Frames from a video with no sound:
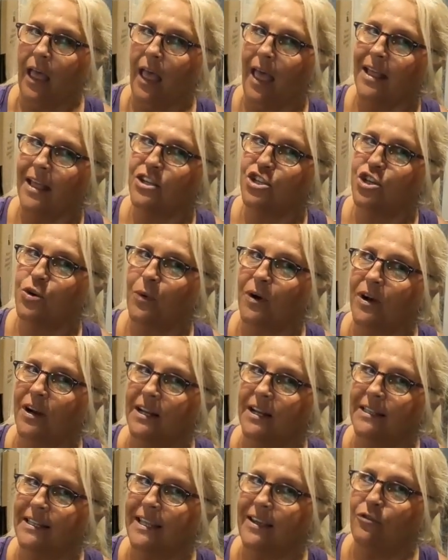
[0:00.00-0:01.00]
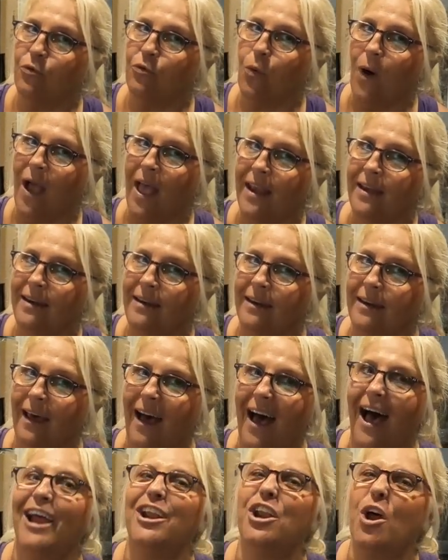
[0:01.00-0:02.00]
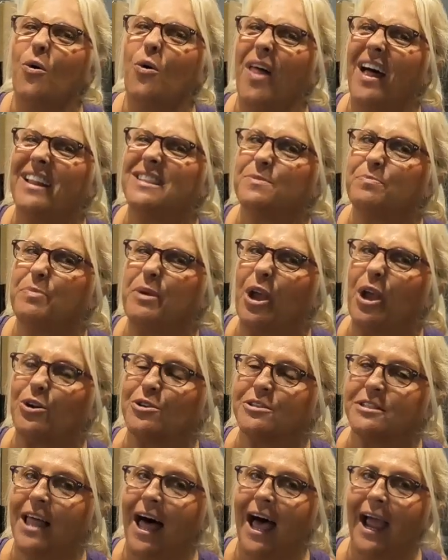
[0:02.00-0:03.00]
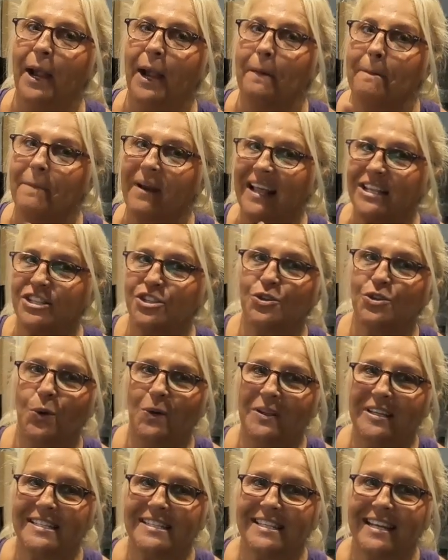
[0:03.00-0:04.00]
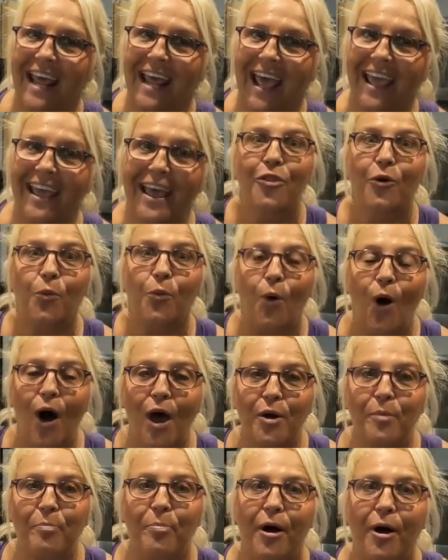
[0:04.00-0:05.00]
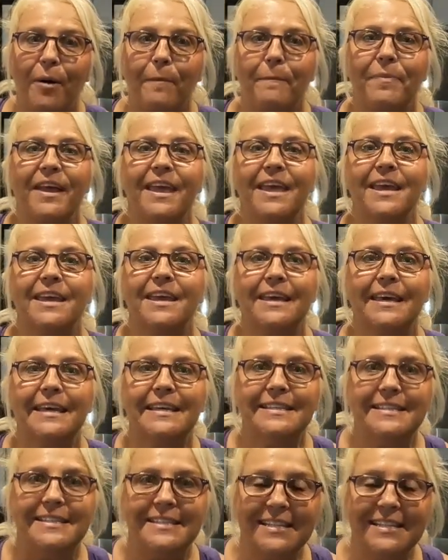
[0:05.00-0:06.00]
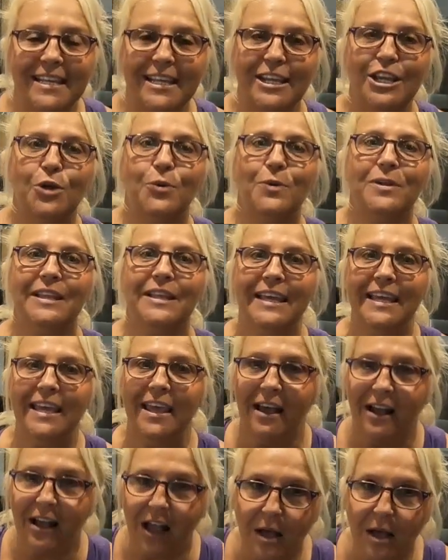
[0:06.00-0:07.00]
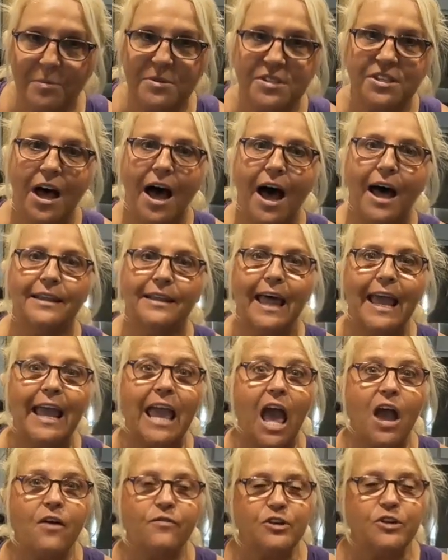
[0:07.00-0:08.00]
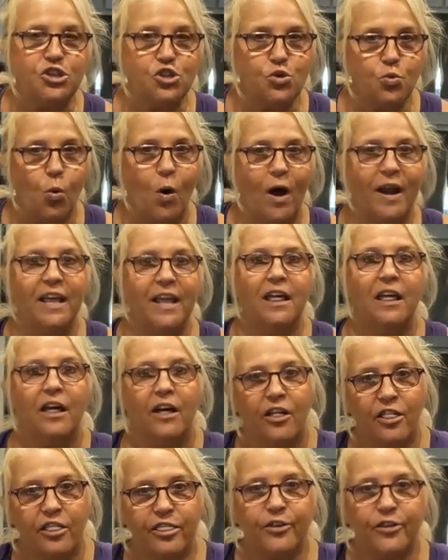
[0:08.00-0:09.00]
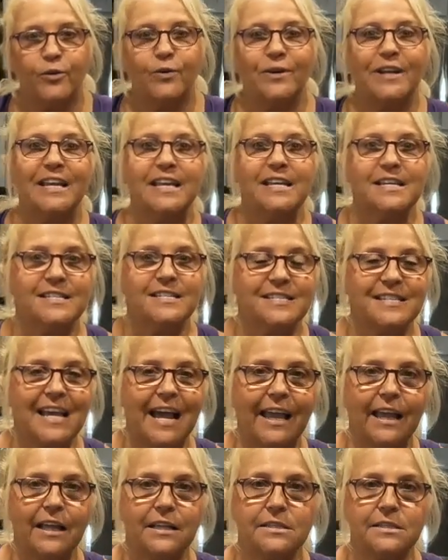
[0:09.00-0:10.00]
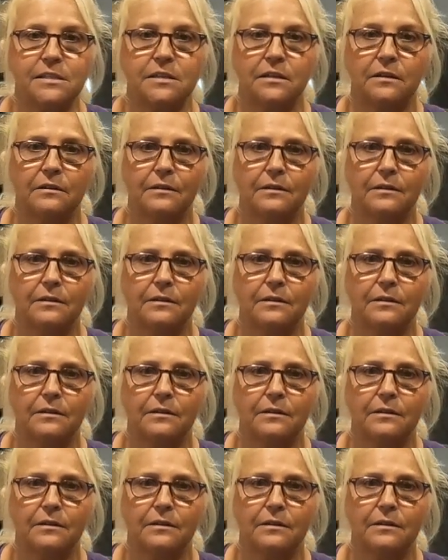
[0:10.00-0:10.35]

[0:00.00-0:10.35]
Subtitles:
And you were gonna leave when? I know that's Pierre's line, but I stole it today. The water pump, it continually comes on like every 20, 30 seconds.